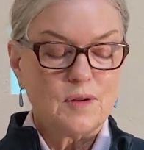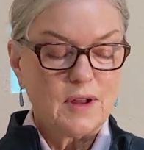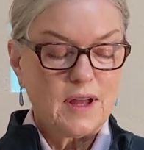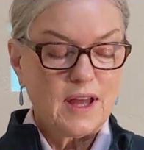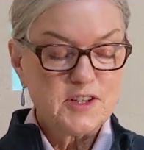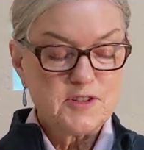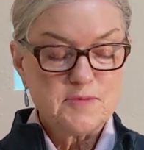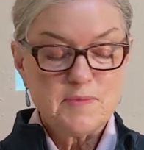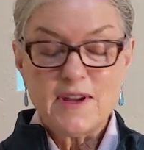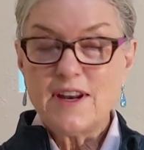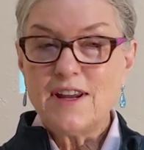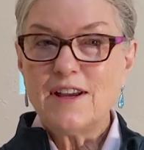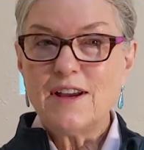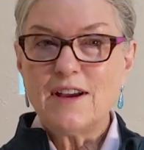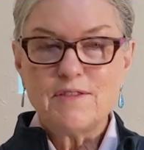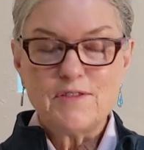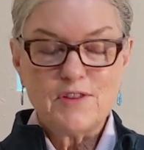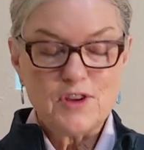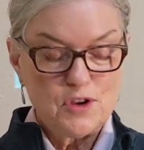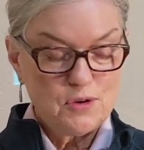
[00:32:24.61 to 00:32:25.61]
As many
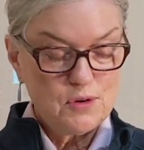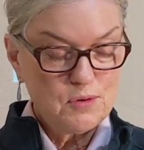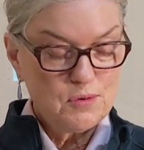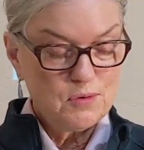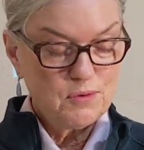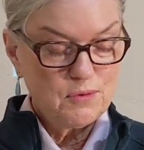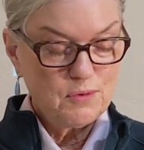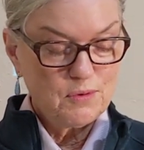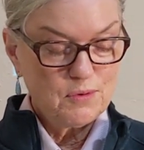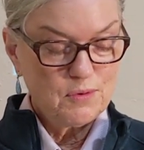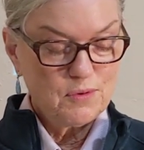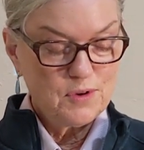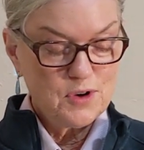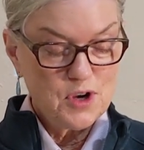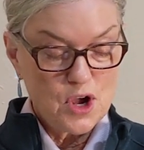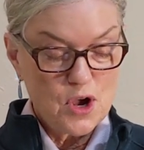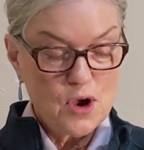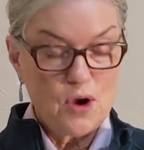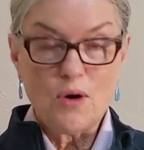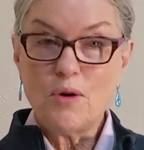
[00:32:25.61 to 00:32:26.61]
of you
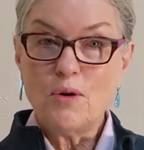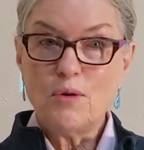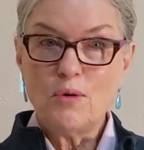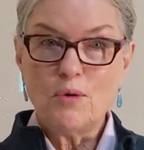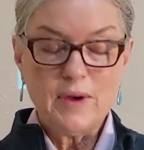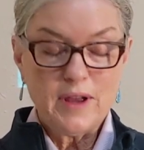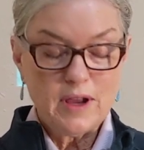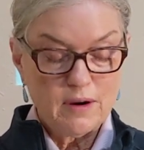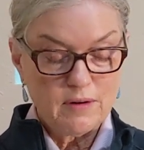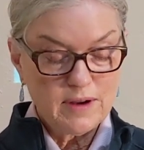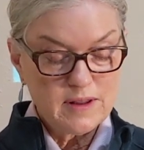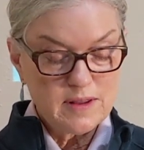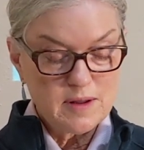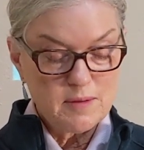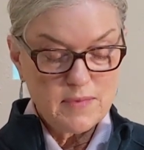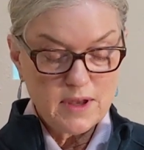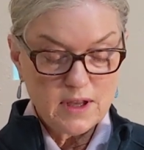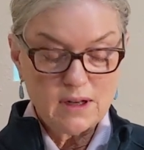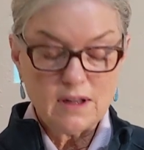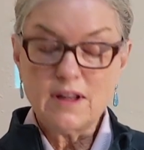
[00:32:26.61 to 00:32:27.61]
know, we are in the
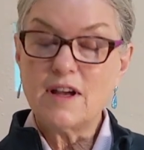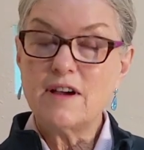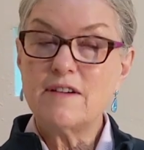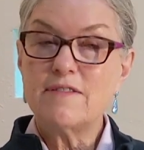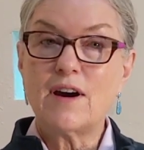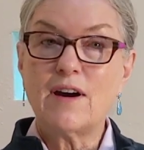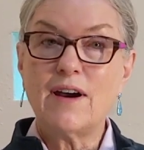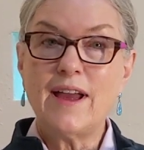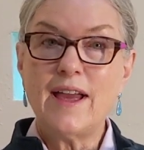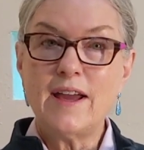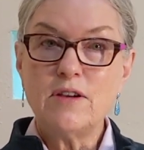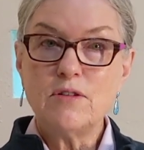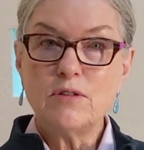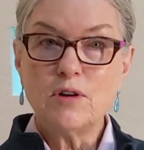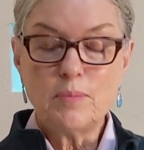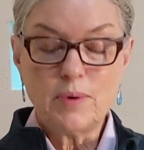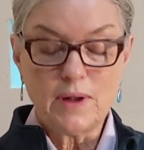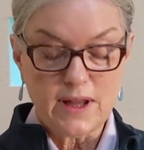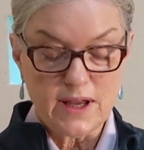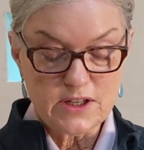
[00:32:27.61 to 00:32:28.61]
middle of our annual
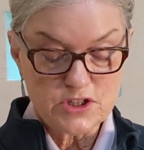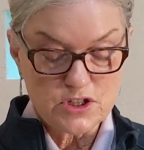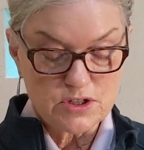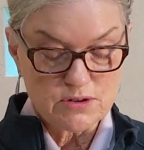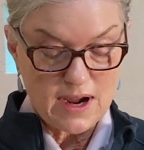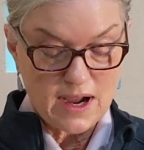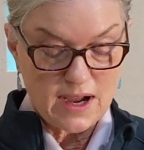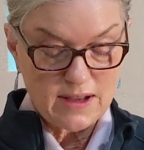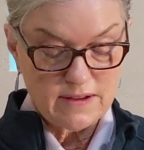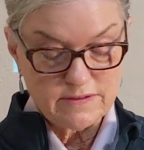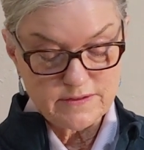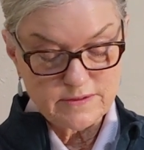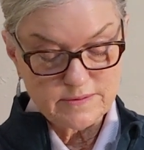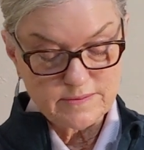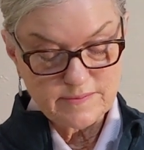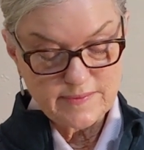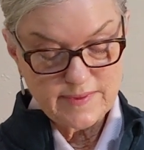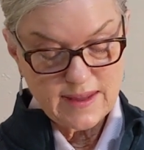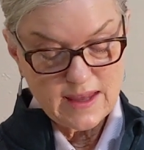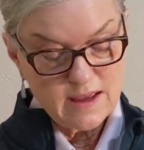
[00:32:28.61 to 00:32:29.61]
pledge drive.
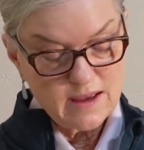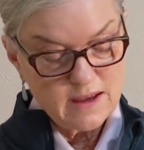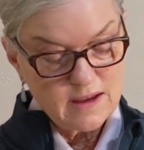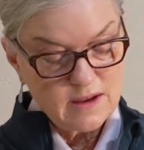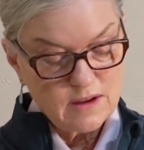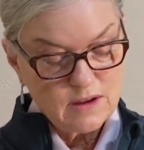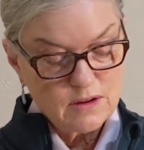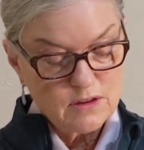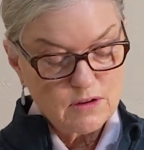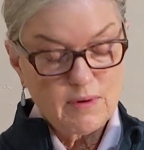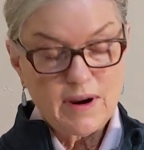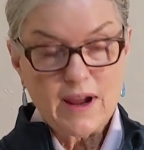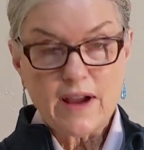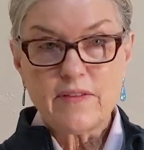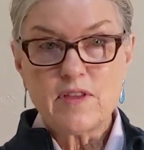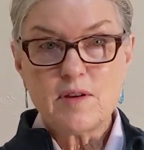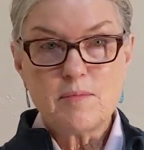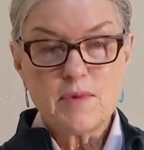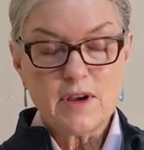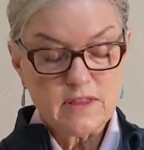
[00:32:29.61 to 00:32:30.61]

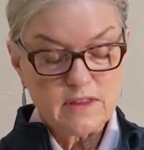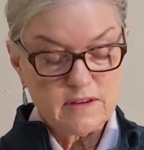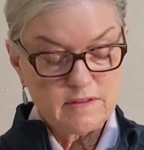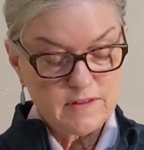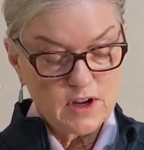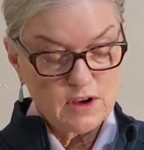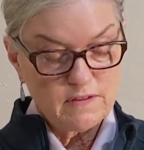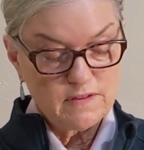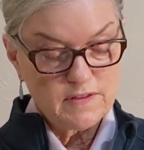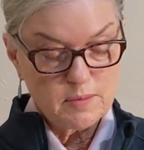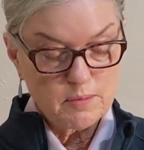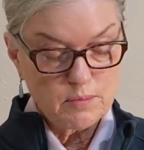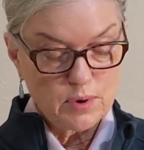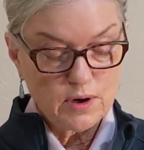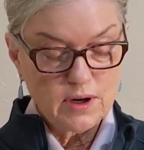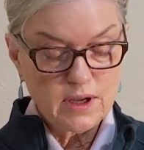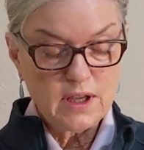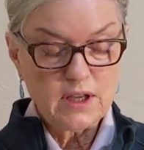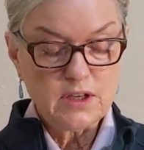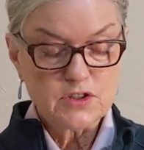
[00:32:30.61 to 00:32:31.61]
Throughout the month of
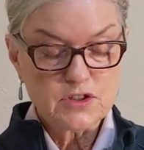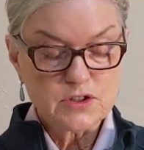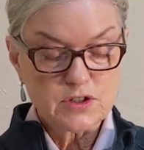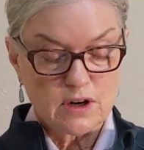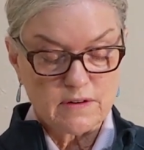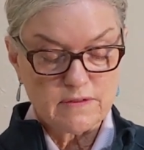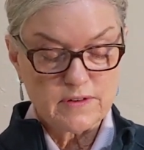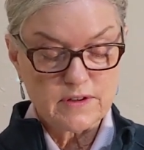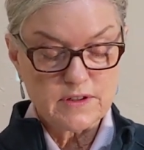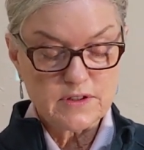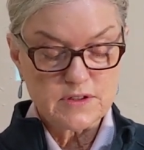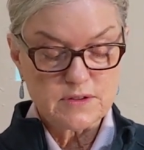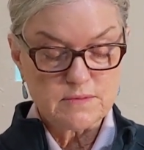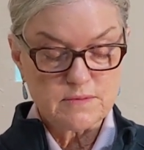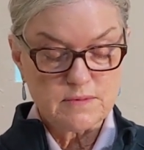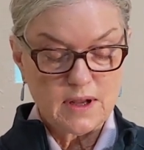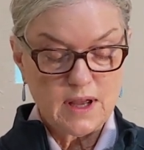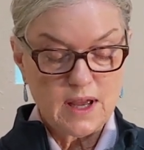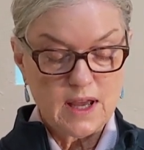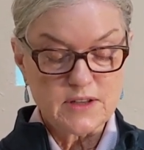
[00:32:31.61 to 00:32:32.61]
November, each service
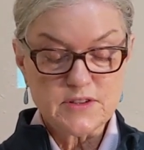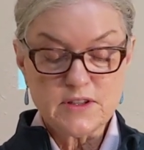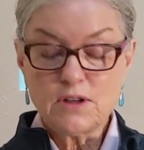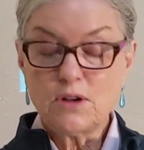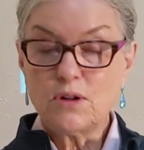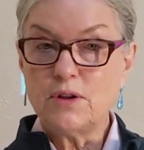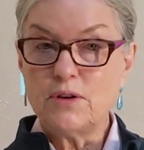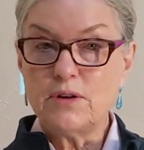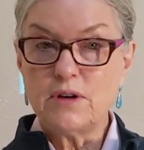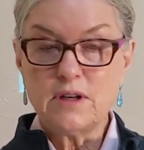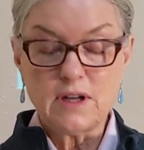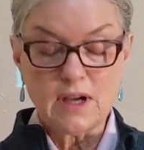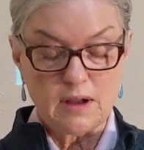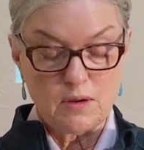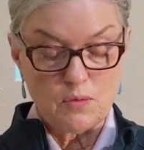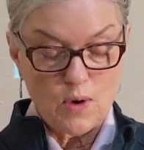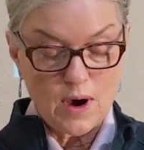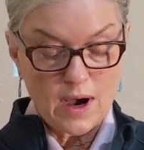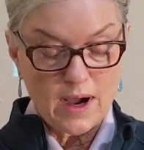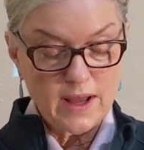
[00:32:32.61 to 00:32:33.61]
has included a
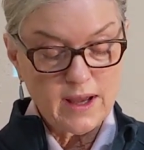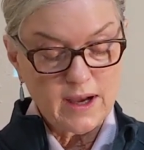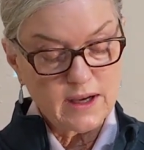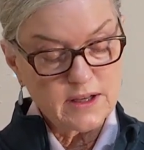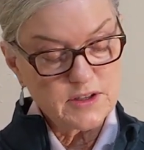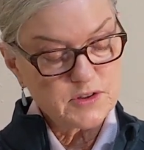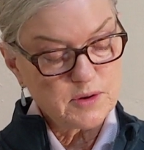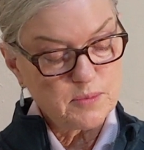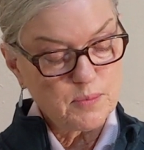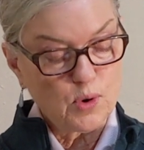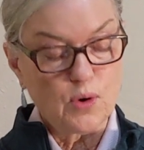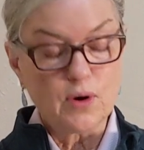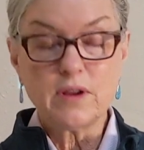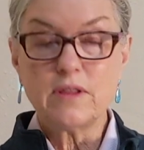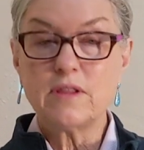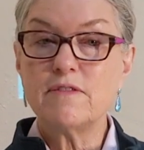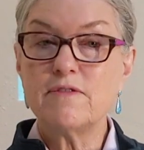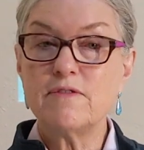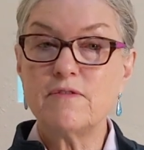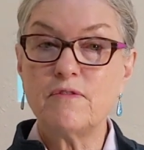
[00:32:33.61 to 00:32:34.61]
Why I Support
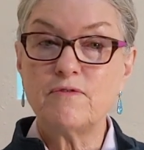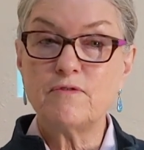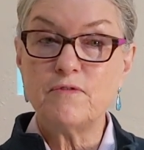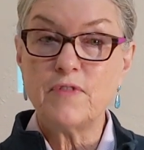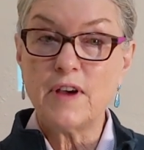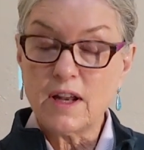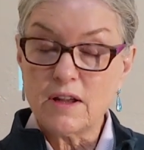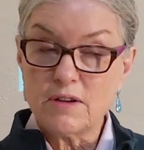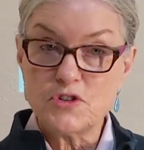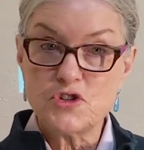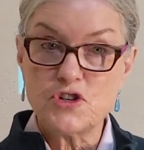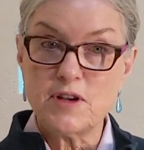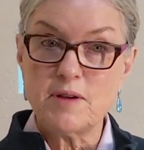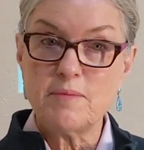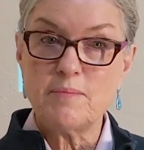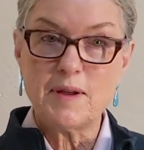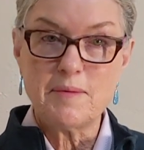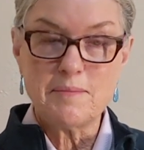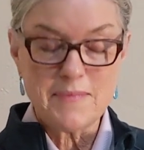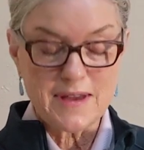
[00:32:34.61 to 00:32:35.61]
the
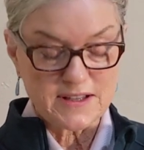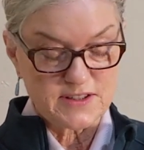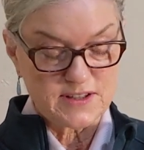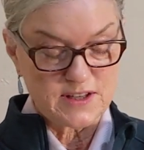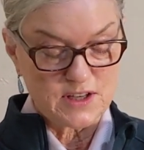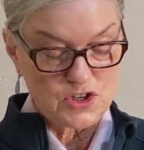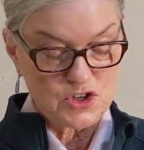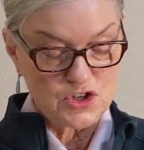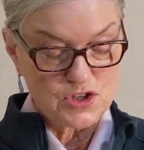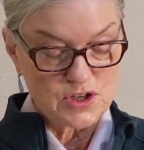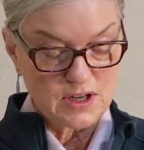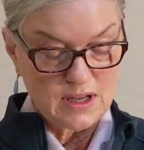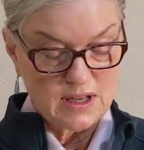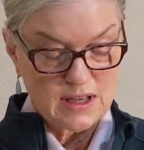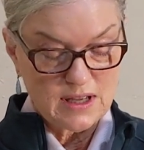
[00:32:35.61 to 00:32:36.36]
Fellowship message.